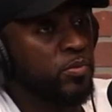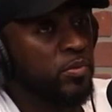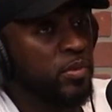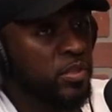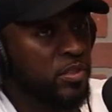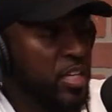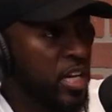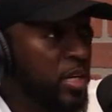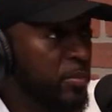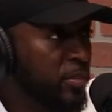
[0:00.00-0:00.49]
the
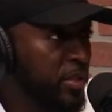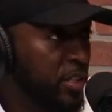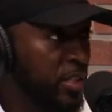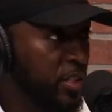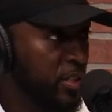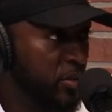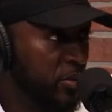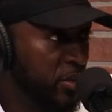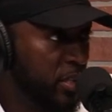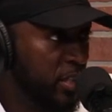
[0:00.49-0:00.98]
same thing
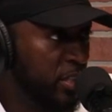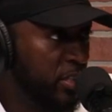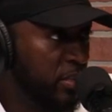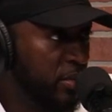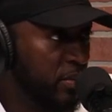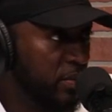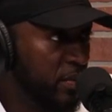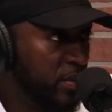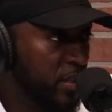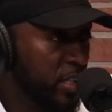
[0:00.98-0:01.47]
you did
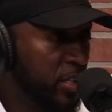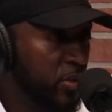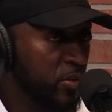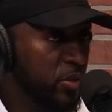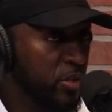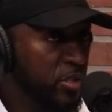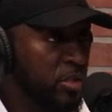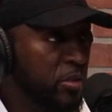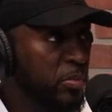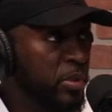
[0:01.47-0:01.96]
in
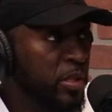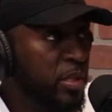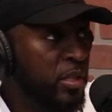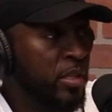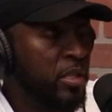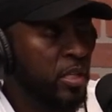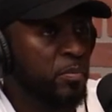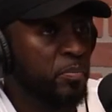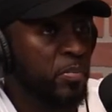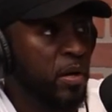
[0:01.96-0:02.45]
order to be
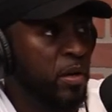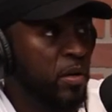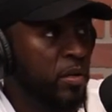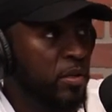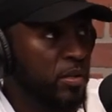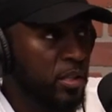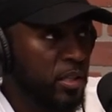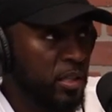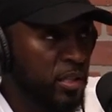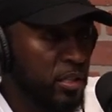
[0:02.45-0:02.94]
a
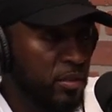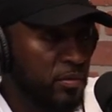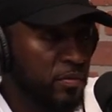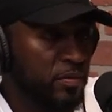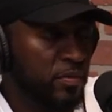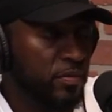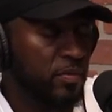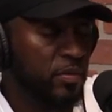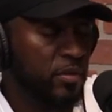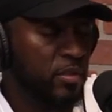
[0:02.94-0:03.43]
part
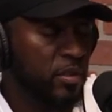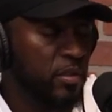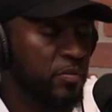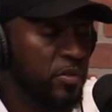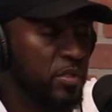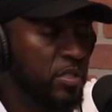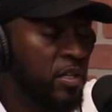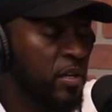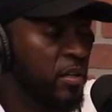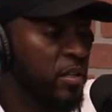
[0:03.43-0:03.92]
of the
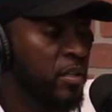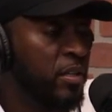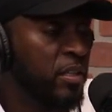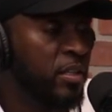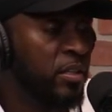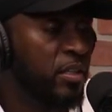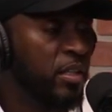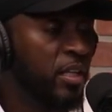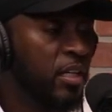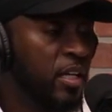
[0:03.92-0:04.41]

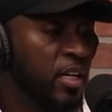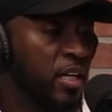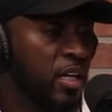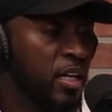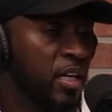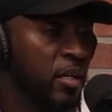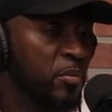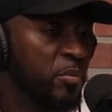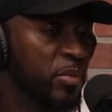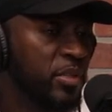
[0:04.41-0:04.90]
fraternity.
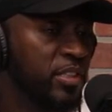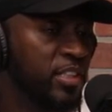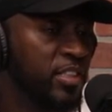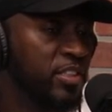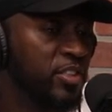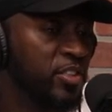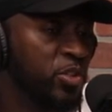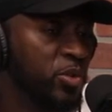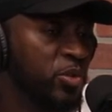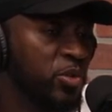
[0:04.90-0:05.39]
But then
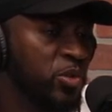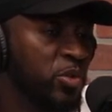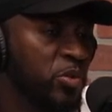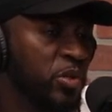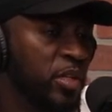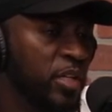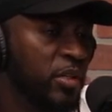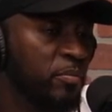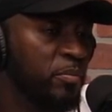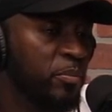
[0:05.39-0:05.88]
too, you
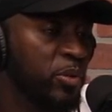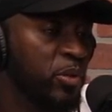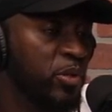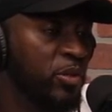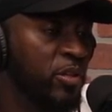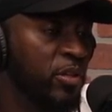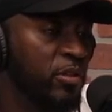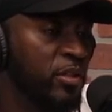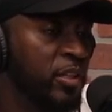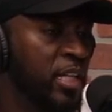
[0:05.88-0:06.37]
can pull
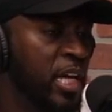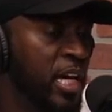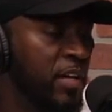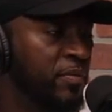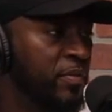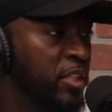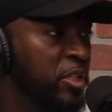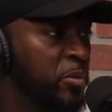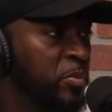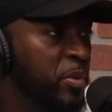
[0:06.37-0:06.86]
on the
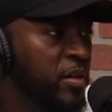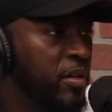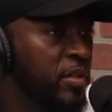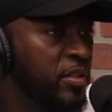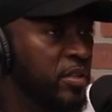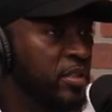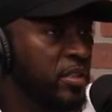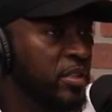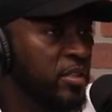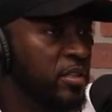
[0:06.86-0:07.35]
life
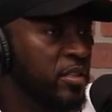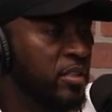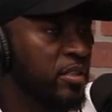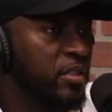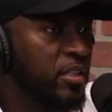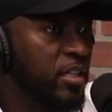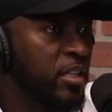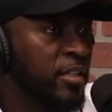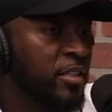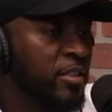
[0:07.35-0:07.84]
experiences
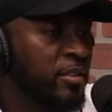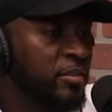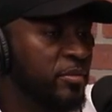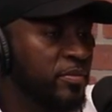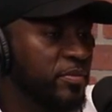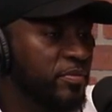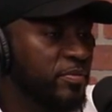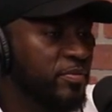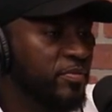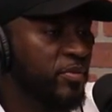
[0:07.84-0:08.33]

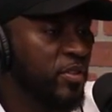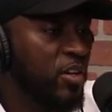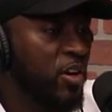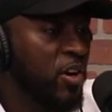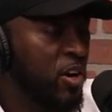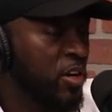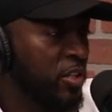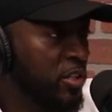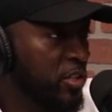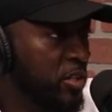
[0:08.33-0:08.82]
of
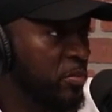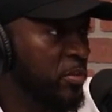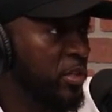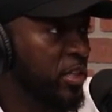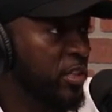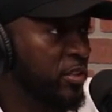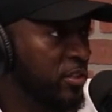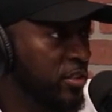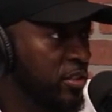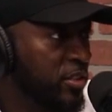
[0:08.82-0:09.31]
all of your
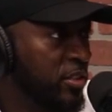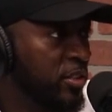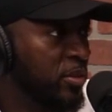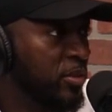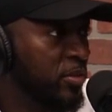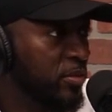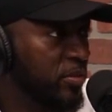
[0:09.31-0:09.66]
brothers too.